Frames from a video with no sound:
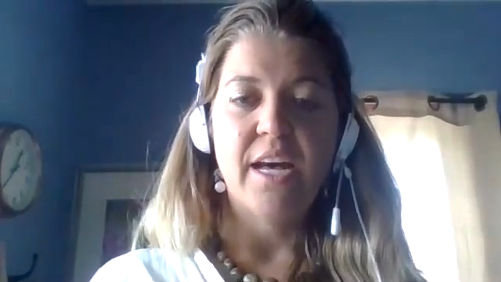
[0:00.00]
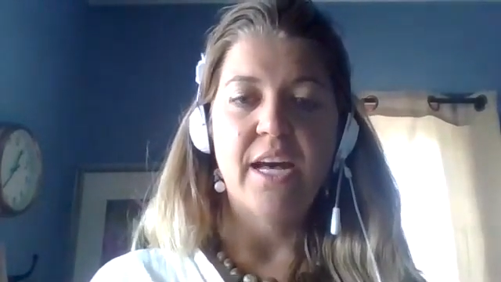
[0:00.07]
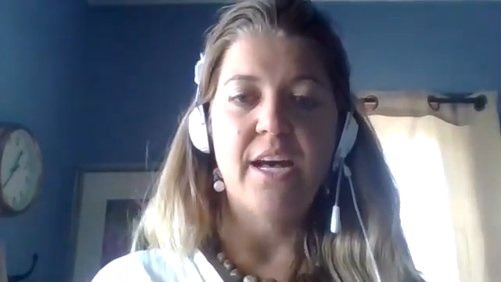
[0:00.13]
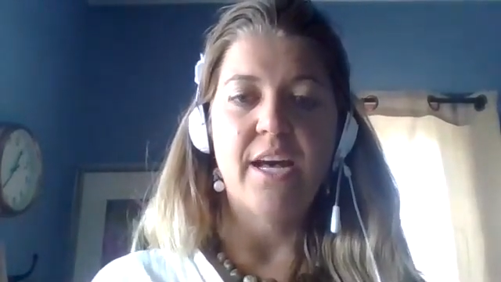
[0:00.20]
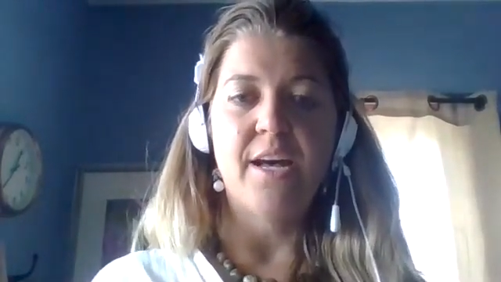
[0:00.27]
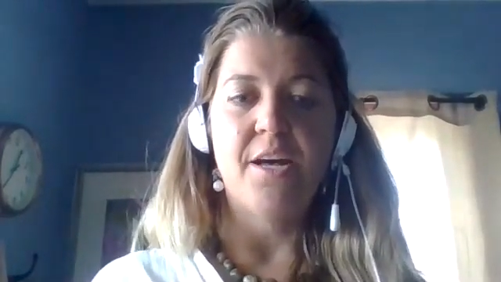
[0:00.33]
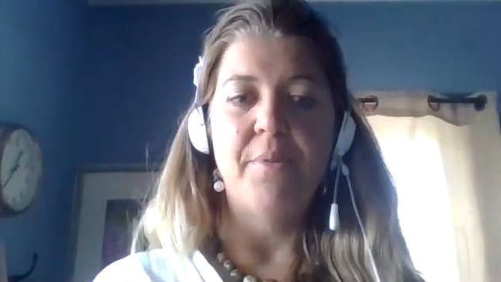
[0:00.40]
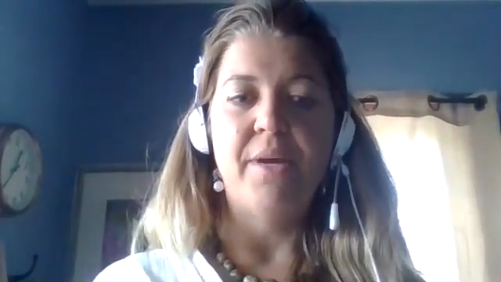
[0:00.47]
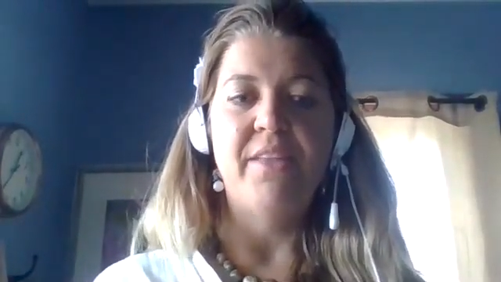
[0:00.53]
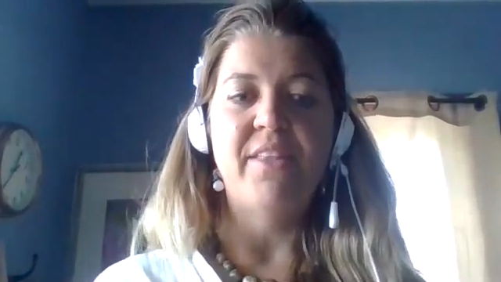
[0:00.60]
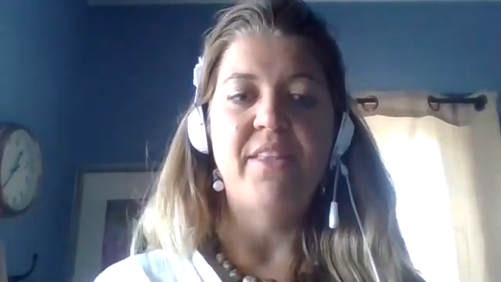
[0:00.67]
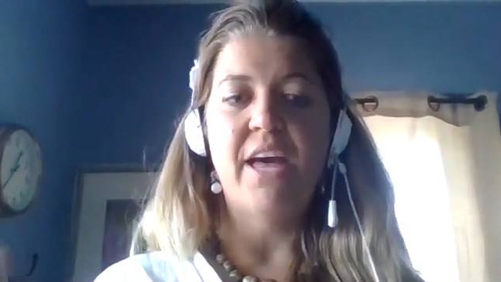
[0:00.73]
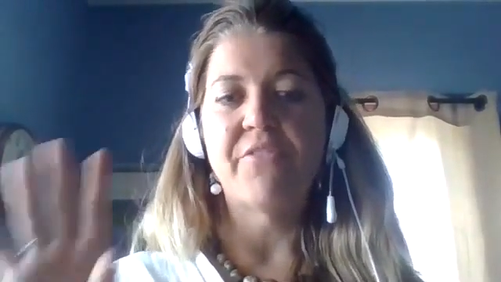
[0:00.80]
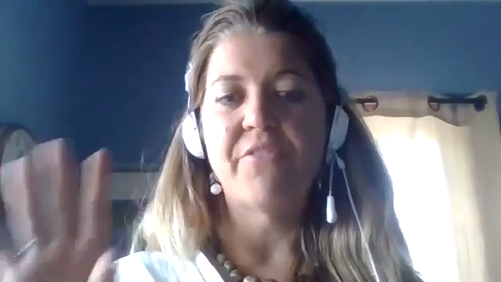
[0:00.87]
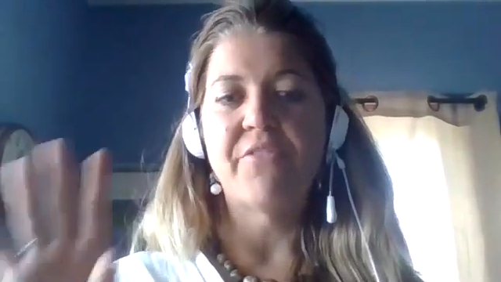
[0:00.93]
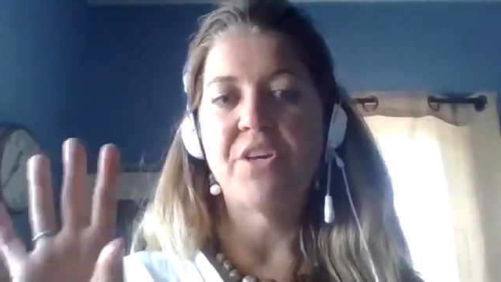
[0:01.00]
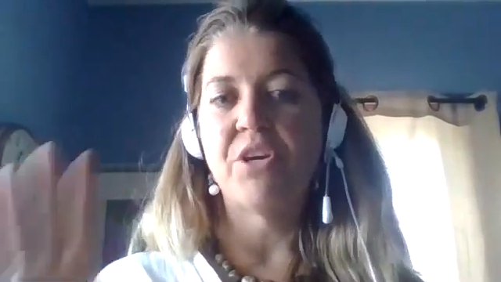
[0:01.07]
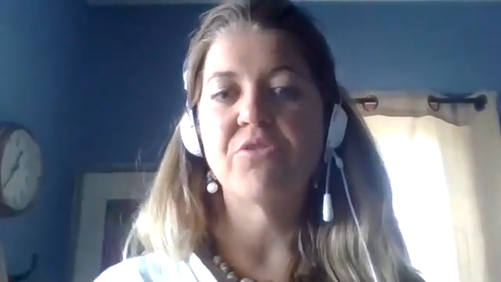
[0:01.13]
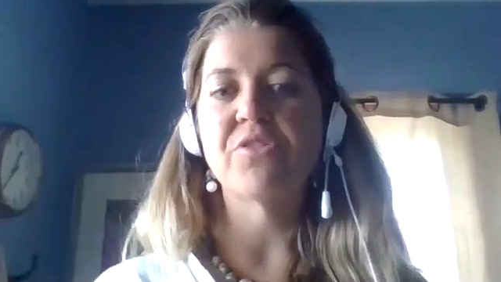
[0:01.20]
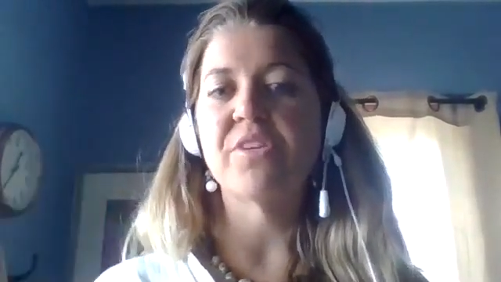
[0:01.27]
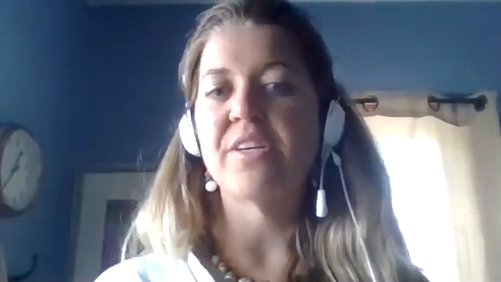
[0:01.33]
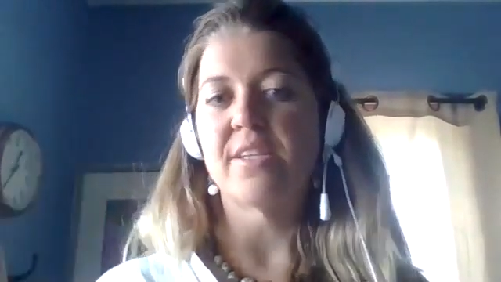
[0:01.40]
and they have a
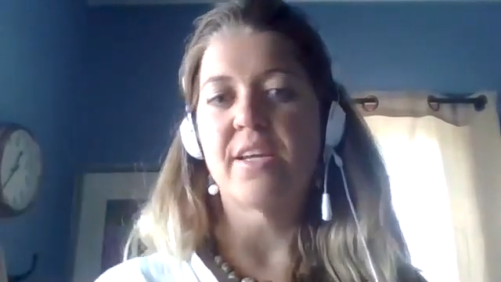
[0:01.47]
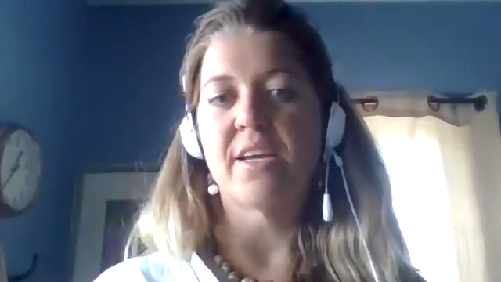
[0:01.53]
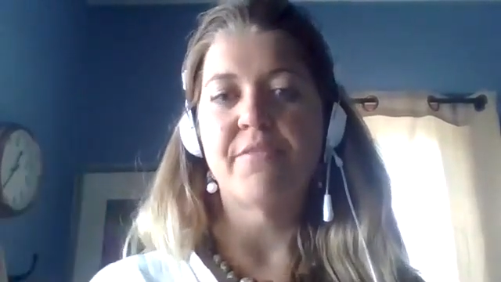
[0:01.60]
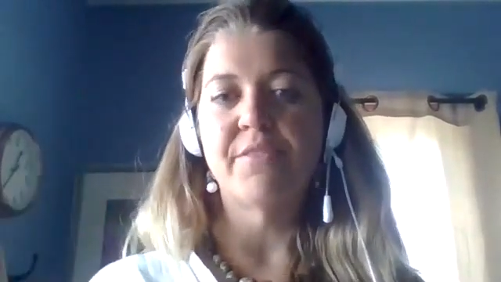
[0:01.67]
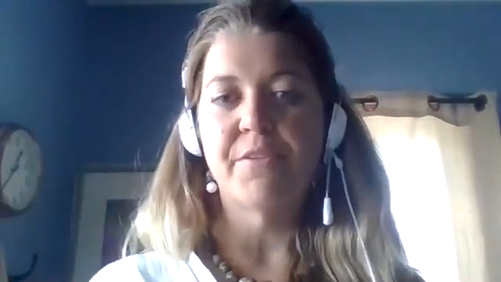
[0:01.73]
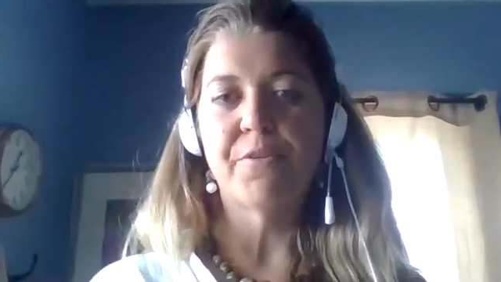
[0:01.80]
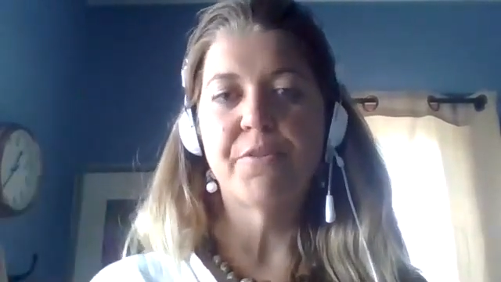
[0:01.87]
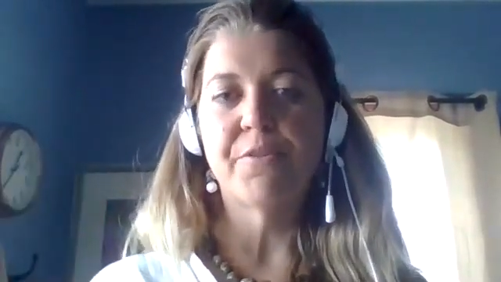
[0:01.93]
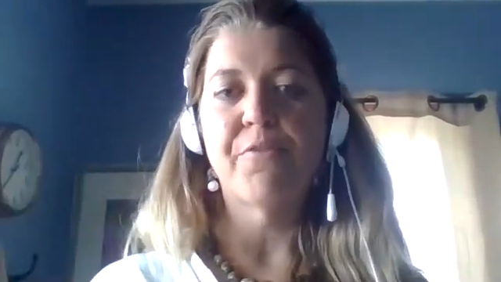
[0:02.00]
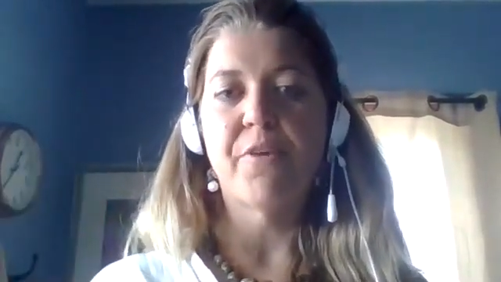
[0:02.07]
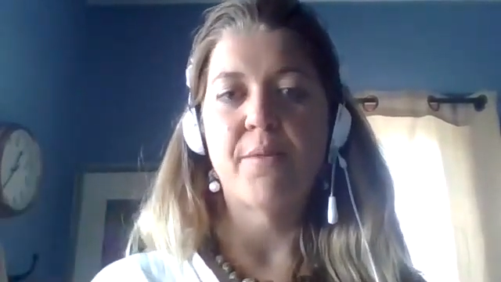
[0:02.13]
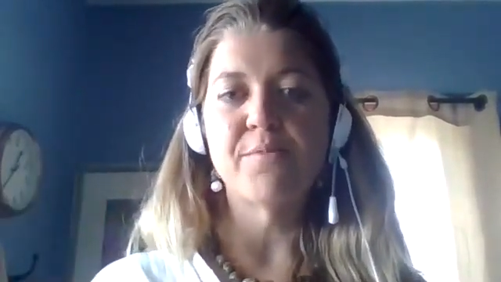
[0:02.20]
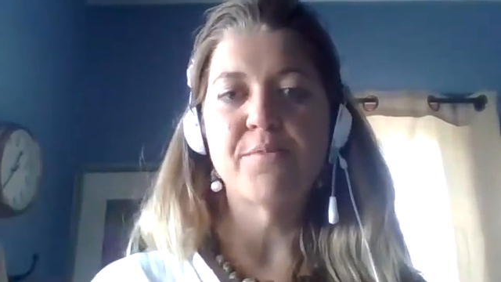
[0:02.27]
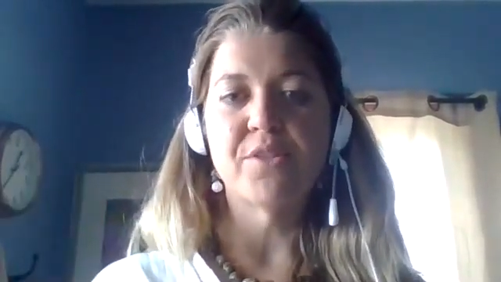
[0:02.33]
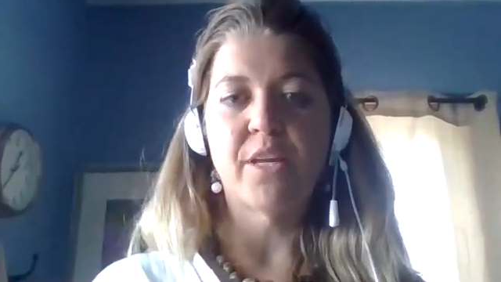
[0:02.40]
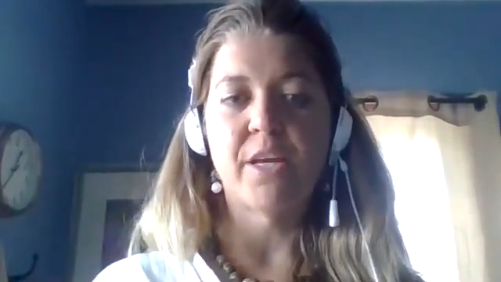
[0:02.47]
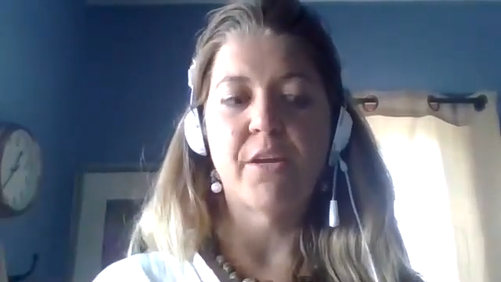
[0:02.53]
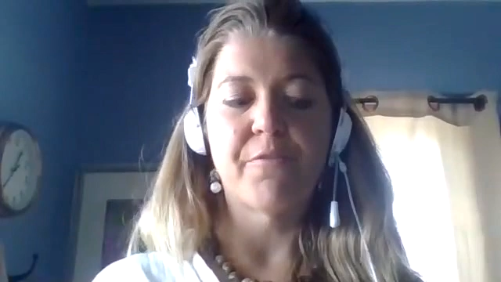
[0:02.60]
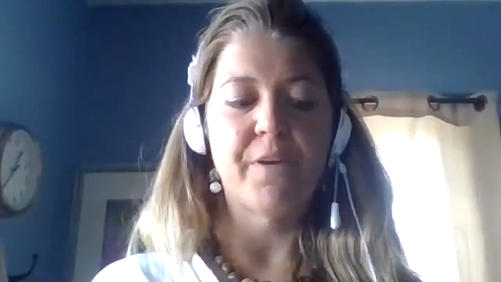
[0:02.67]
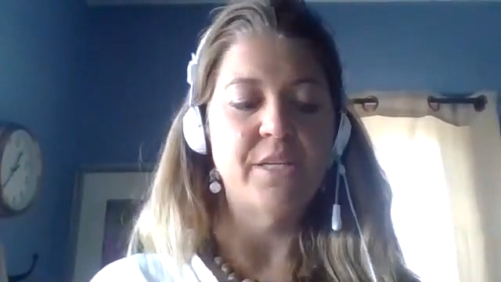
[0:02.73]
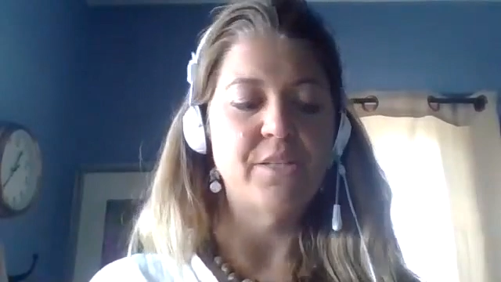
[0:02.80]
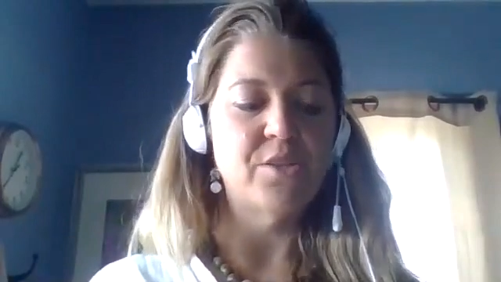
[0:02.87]
huge listing of different farms looking
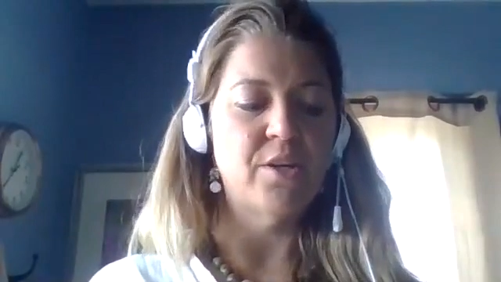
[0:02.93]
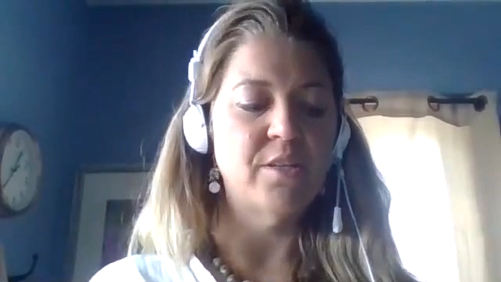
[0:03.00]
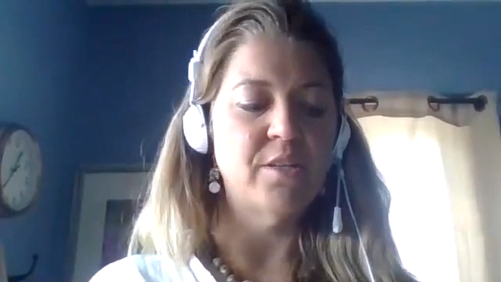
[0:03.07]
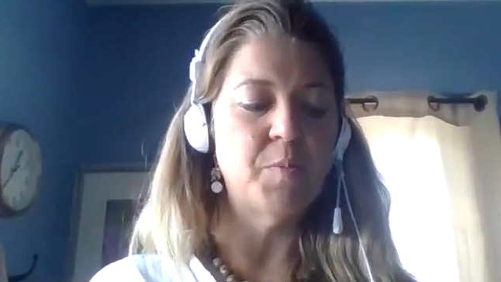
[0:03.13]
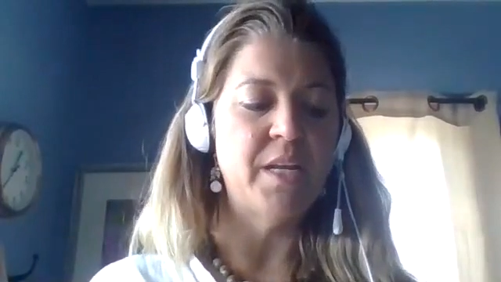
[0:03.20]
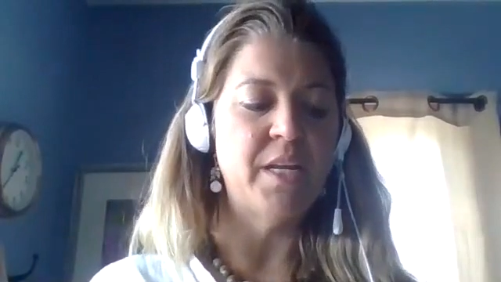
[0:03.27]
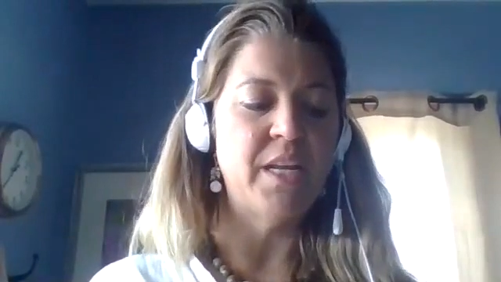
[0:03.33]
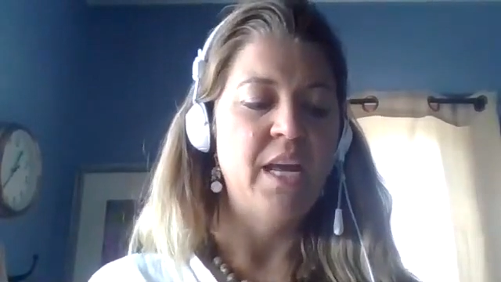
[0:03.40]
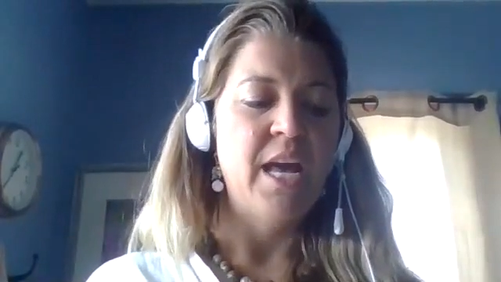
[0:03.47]
for interns. But